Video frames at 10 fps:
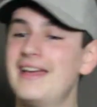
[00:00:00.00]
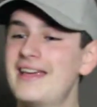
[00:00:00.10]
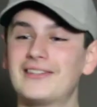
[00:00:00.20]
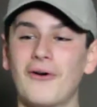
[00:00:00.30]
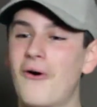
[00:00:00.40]

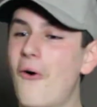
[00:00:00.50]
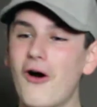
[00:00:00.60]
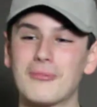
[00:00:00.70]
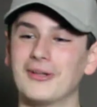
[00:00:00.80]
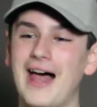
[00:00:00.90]
he's a
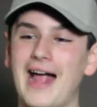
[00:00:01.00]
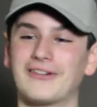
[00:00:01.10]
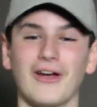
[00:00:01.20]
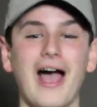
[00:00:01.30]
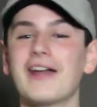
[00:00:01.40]
horrible
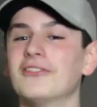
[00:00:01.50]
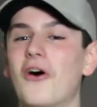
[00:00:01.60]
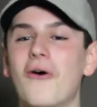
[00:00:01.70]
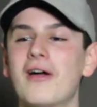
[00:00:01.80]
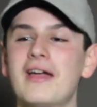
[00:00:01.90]
actor. I don't
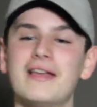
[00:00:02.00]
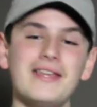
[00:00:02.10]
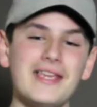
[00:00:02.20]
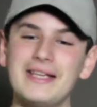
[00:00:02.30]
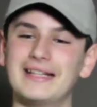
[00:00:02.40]
know.
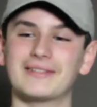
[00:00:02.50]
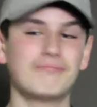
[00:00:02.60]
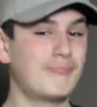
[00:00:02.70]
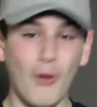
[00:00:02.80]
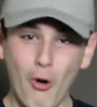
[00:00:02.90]
He
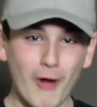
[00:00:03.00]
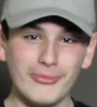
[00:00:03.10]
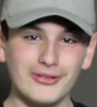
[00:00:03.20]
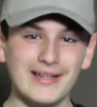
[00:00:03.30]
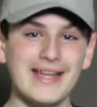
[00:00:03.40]
is
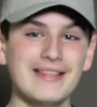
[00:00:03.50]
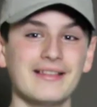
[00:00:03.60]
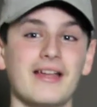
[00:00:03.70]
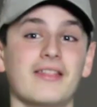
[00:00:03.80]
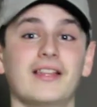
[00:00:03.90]
horrible
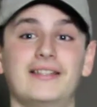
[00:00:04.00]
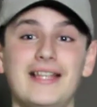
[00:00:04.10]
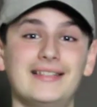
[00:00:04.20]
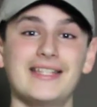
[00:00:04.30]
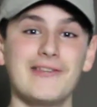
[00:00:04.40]
in the
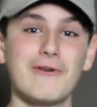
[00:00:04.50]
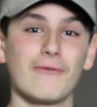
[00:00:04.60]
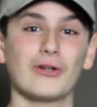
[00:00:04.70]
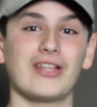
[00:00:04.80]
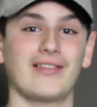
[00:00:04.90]
DC
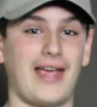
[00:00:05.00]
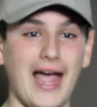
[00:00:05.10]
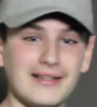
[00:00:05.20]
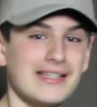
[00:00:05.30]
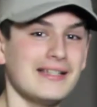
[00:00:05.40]
universe as
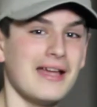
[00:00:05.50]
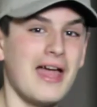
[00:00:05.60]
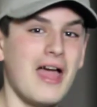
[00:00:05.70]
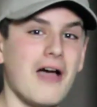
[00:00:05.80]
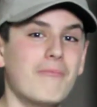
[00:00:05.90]
acting,
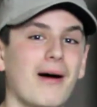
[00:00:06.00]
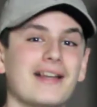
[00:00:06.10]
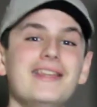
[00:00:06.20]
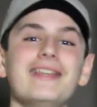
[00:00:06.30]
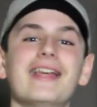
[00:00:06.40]
but
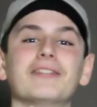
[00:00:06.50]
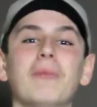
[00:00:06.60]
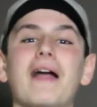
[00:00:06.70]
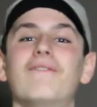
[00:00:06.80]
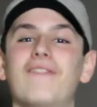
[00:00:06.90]
he is
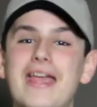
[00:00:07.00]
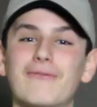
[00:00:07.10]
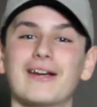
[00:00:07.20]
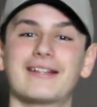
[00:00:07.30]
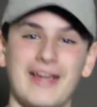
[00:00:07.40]
my
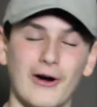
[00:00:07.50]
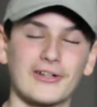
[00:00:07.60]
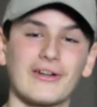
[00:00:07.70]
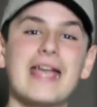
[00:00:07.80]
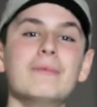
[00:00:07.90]
favorite
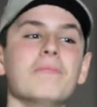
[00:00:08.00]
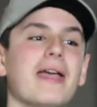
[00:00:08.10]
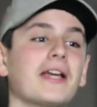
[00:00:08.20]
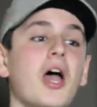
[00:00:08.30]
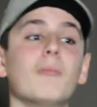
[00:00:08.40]
character. Him and
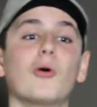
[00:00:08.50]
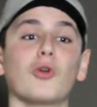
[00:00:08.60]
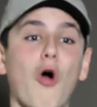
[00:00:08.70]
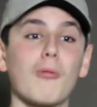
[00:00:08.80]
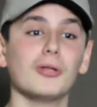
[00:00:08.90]
Mick,
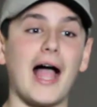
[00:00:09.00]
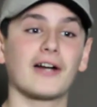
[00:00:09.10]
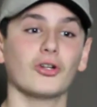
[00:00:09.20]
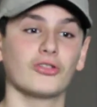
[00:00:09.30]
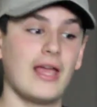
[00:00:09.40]
both horrible
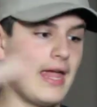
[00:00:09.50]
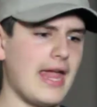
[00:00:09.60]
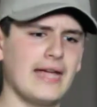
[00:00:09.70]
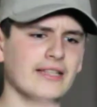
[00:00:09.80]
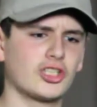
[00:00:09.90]
actors
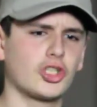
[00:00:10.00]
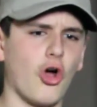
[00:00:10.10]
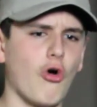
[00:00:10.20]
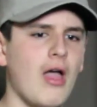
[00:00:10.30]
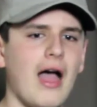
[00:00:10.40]
in the
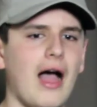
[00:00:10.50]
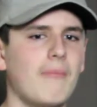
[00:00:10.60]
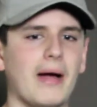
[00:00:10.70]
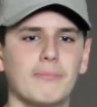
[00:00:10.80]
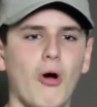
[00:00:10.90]
show.
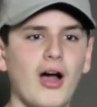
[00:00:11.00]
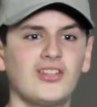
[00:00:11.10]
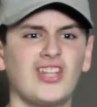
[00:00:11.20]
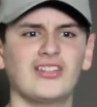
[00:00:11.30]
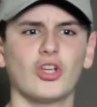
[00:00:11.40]
My
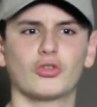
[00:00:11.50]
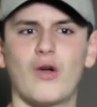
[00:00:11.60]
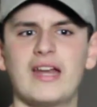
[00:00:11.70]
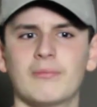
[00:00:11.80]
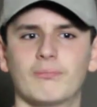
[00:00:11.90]
boss says they're
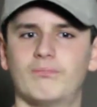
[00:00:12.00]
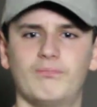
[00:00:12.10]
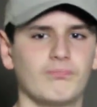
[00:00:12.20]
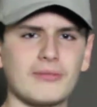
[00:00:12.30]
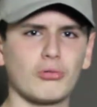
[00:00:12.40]
great in
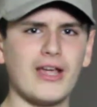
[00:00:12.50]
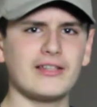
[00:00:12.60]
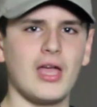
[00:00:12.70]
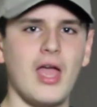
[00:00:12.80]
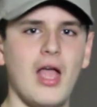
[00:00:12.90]
Prison
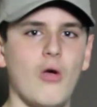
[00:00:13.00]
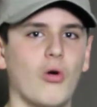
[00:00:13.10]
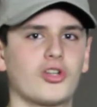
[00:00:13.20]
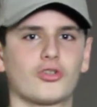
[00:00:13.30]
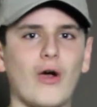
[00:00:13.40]
Break,
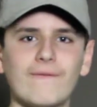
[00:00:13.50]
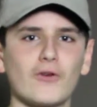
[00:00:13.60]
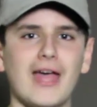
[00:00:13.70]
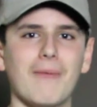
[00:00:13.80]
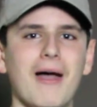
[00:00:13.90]
which great
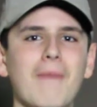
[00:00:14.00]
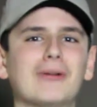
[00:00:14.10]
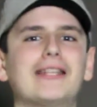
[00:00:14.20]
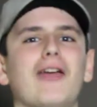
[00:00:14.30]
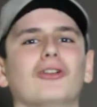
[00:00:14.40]
for them,
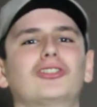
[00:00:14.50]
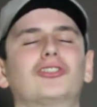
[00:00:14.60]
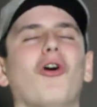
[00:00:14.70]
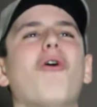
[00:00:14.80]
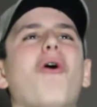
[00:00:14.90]
but they are
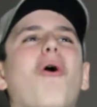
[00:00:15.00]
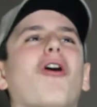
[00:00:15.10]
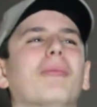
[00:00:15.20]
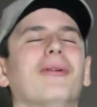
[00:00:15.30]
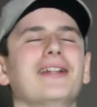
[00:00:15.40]
so
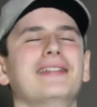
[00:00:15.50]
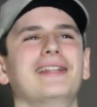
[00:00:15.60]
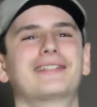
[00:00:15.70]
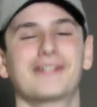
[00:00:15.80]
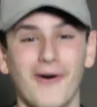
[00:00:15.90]
horrible in
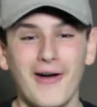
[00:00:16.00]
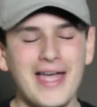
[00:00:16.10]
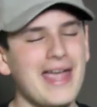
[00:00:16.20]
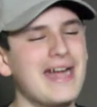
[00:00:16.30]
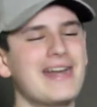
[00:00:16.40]
this show,
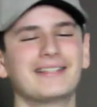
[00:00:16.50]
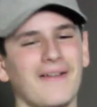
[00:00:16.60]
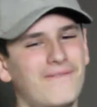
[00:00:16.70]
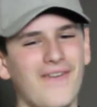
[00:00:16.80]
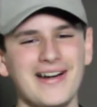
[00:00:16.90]
and it is the
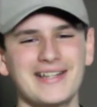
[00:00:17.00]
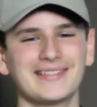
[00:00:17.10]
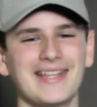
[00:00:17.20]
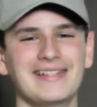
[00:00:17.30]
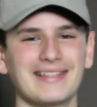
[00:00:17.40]

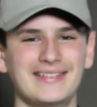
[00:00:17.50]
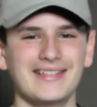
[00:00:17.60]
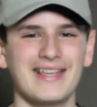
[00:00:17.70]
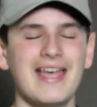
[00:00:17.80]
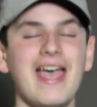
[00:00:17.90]
funniest thing to
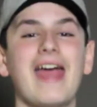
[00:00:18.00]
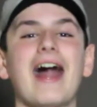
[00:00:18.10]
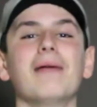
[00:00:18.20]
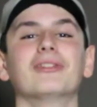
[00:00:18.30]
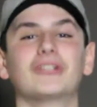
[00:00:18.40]
see, and
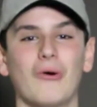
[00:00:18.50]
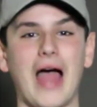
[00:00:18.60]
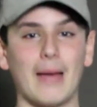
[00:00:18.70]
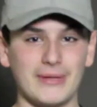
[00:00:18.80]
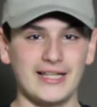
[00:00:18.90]
I'm so
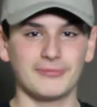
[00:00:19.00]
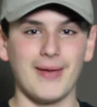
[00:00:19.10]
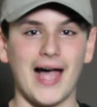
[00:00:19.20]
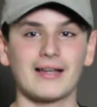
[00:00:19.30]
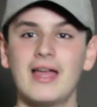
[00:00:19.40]
happy he's
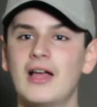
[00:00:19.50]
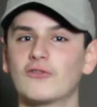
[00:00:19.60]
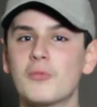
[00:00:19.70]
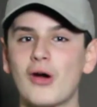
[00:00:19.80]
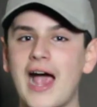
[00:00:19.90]
back.
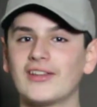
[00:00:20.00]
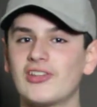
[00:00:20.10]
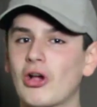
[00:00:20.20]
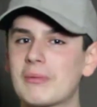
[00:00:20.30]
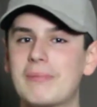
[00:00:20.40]
Rumor has
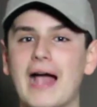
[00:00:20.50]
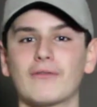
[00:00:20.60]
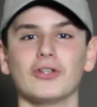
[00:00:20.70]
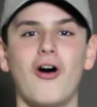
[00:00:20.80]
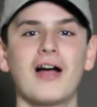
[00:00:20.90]
he's not coming back
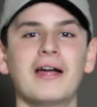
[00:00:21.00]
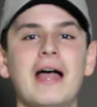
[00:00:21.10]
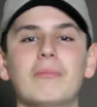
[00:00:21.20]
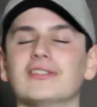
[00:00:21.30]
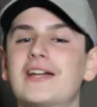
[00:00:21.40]
for long,
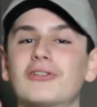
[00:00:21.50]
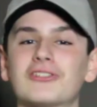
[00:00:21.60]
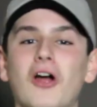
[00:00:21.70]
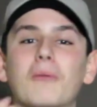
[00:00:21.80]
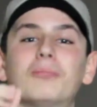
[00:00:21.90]
but Leonard
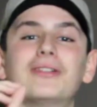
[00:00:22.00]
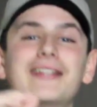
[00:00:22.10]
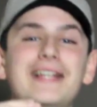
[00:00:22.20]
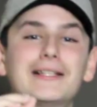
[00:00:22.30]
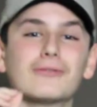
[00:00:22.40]
Snart,
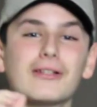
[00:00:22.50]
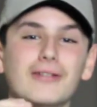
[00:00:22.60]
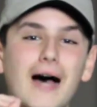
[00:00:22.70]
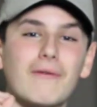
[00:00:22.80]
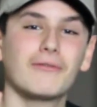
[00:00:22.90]
please, for the
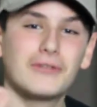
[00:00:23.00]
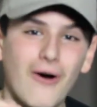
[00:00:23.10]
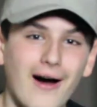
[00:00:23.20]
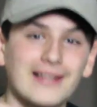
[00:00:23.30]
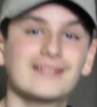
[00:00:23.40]
love of
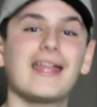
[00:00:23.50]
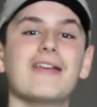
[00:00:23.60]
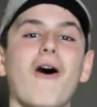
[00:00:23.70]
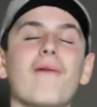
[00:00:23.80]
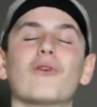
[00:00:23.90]
God, stay
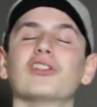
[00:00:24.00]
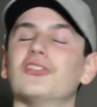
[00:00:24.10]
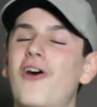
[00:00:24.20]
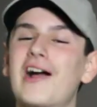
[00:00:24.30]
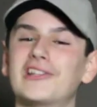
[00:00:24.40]
on for as
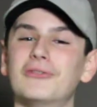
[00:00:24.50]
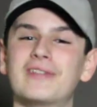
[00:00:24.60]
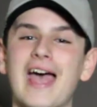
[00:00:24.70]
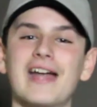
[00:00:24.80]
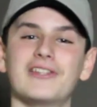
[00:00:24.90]
long as you
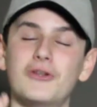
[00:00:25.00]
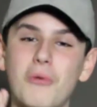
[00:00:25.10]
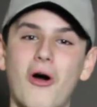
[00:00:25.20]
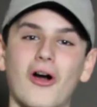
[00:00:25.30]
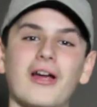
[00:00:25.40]
can.
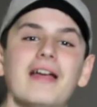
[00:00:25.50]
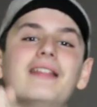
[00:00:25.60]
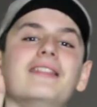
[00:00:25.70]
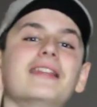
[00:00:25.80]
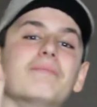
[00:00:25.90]
You are
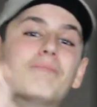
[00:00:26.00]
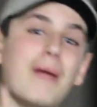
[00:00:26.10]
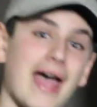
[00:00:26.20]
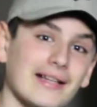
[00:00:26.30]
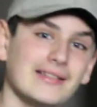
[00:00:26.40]
the
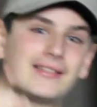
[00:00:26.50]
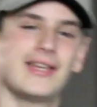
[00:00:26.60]
best.